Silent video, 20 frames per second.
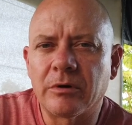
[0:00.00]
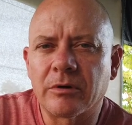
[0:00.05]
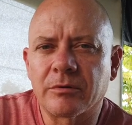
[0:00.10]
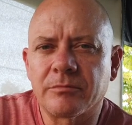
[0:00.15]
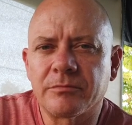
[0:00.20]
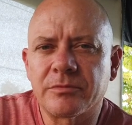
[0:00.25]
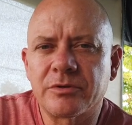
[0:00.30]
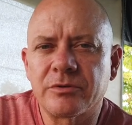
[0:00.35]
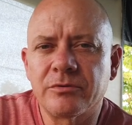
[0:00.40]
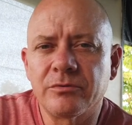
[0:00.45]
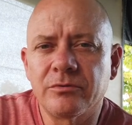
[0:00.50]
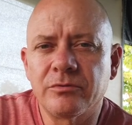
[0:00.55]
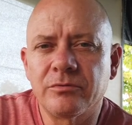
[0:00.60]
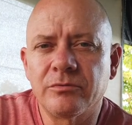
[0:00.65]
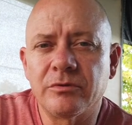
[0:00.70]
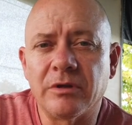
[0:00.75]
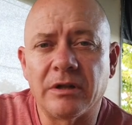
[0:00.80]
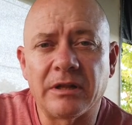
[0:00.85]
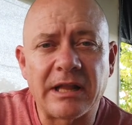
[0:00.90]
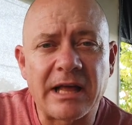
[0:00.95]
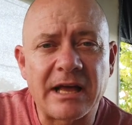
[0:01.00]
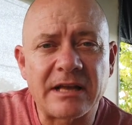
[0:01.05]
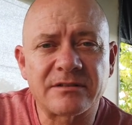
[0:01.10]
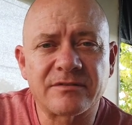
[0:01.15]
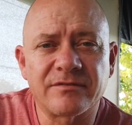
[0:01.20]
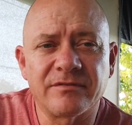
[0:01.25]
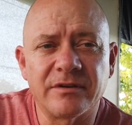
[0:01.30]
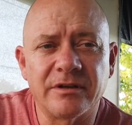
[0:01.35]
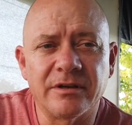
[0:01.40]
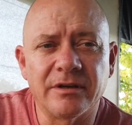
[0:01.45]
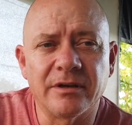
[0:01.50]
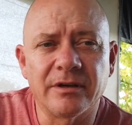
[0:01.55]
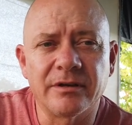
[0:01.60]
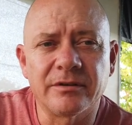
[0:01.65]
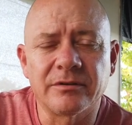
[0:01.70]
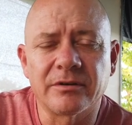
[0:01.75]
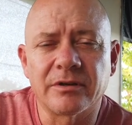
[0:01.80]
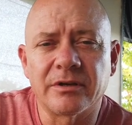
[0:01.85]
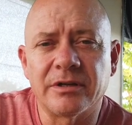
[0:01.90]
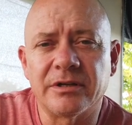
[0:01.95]
Welcome to the last
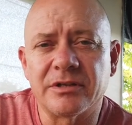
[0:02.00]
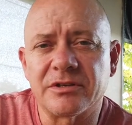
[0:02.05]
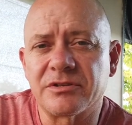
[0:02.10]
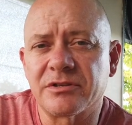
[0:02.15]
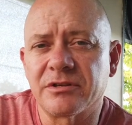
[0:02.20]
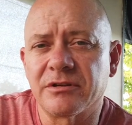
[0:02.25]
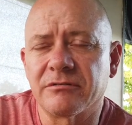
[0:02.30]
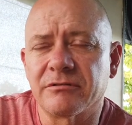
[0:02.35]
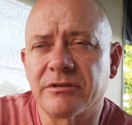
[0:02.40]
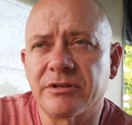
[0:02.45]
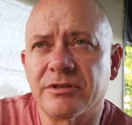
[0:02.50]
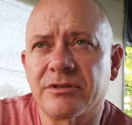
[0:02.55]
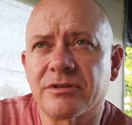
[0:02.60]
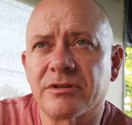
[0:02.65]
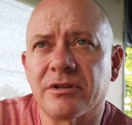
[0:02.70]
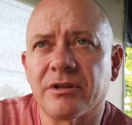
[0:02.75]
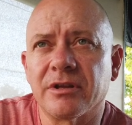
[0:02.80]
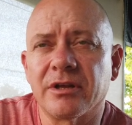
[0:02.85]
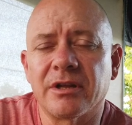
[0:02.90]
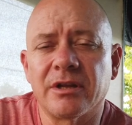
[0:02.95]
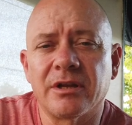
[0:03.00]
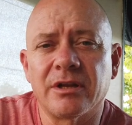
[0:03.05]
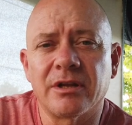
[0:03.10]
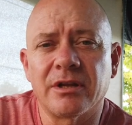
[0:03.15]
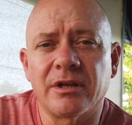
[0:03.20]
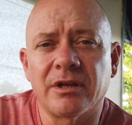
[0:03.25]
video in a series that